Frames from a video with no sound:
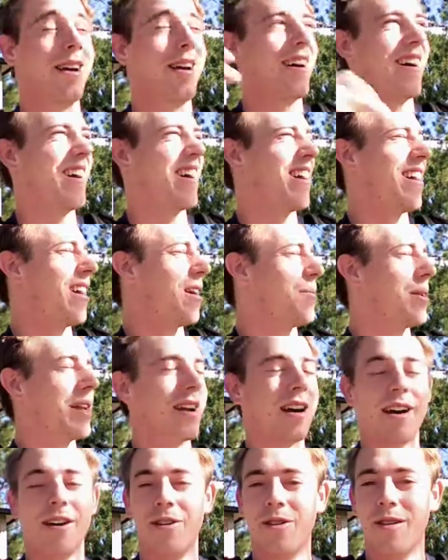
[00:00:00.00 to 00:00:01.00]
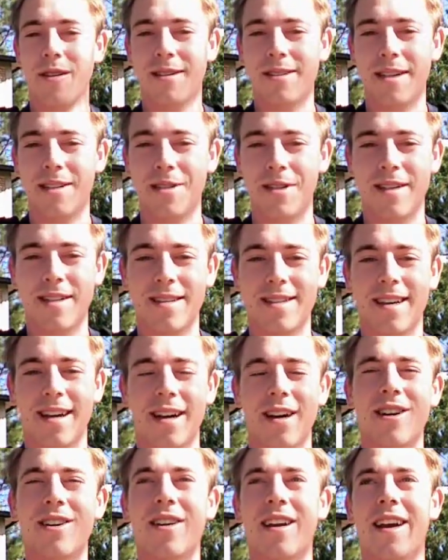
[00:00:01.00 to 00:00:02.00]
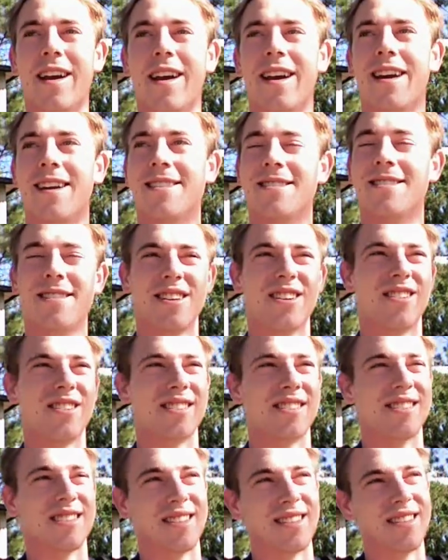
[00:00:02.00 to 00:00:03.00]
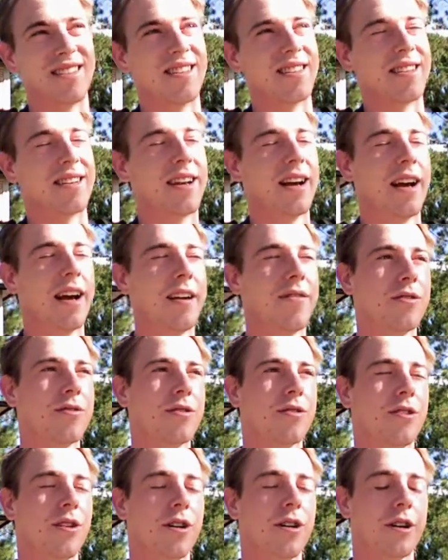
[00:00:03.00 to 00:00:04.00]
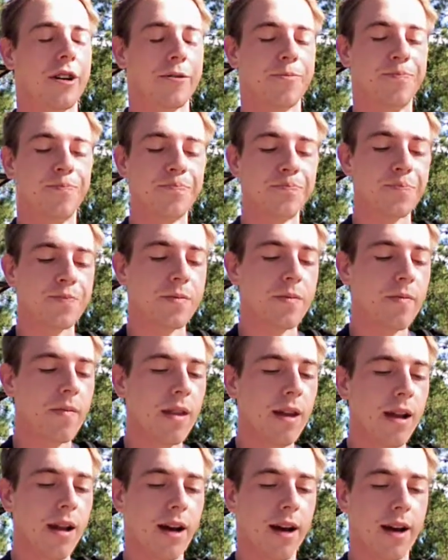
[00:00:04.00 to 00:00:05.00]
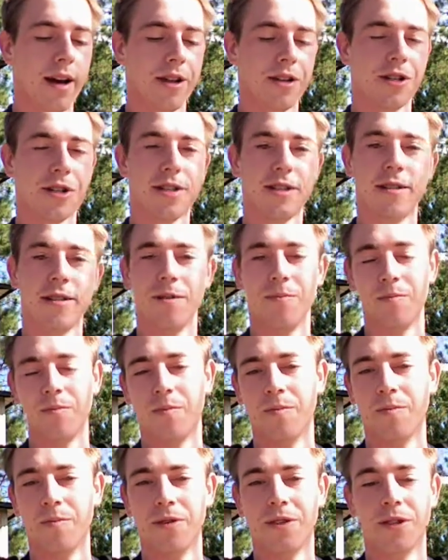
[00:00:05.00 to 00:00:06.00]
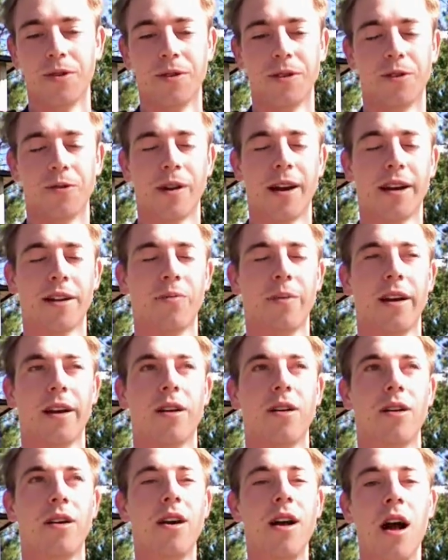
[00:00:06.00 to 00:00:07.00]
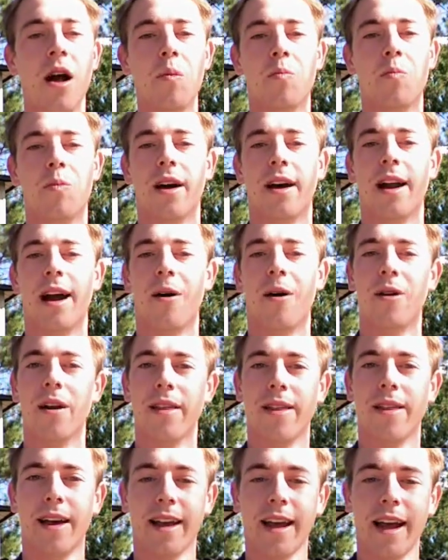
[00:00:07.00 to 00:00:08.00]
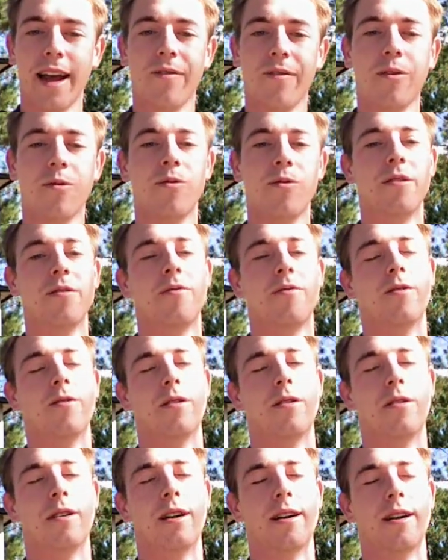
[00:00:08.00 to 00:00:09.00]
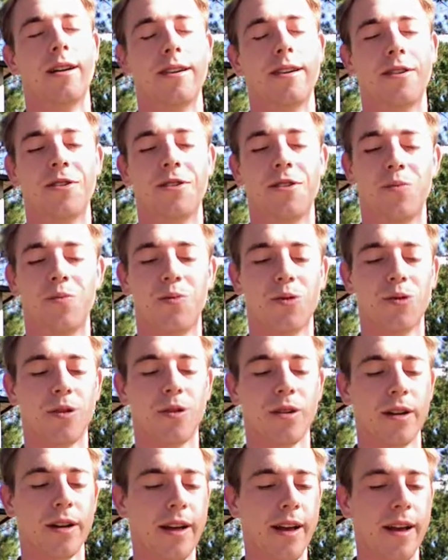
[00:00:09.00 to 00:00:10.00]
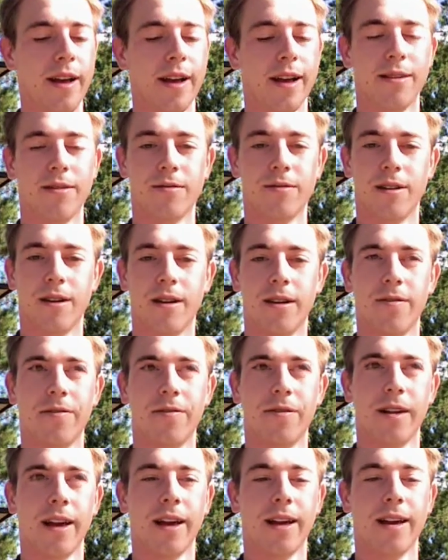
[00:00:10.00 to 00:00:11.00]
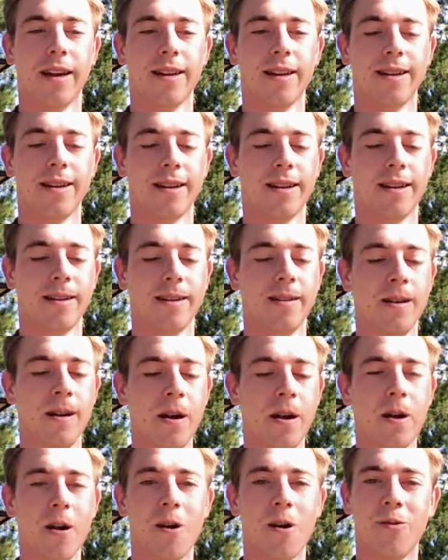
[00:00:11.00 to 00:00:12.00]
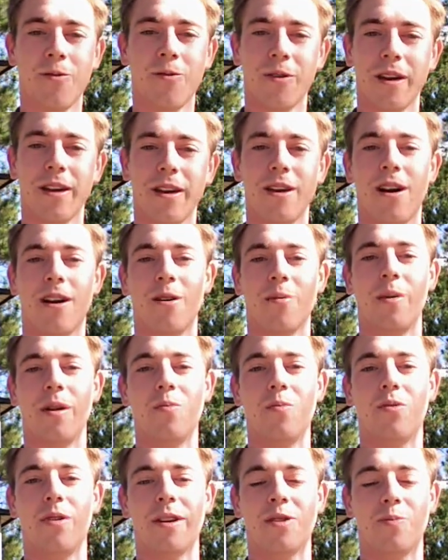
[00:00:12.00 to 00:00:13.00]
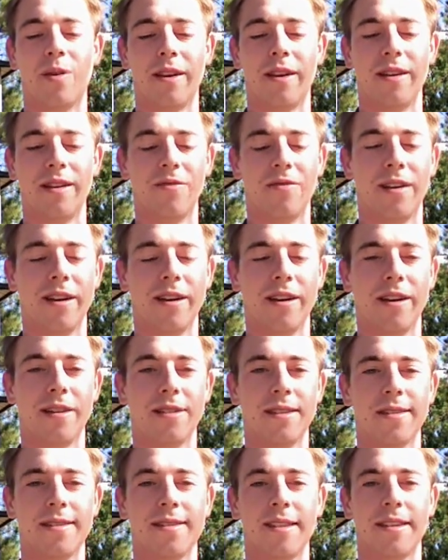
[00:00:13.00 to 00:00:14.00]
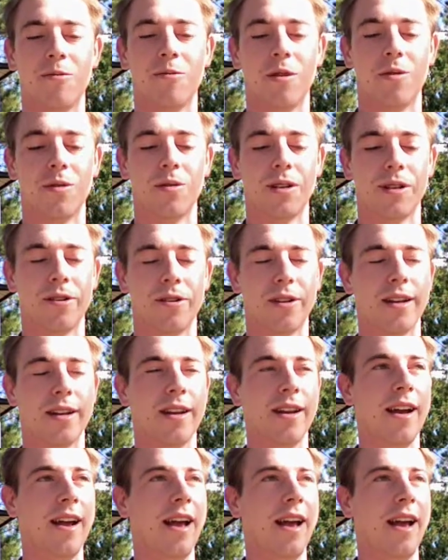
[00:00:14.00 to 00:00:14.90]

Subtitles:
I'm in Honduras, as you can tell, and so it's kind of a little hard just doing direct mail. But I want to thank everyone for your support and love, and hopefully y'all are being blessed by these videos and seeing what we're doing,